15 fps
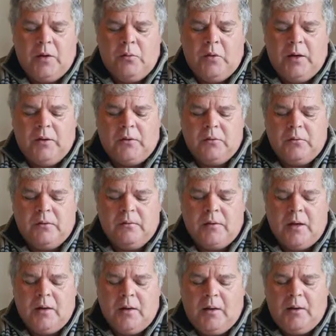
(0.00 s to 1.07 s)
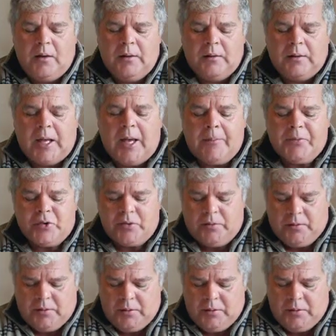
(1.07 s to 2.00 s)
way to capture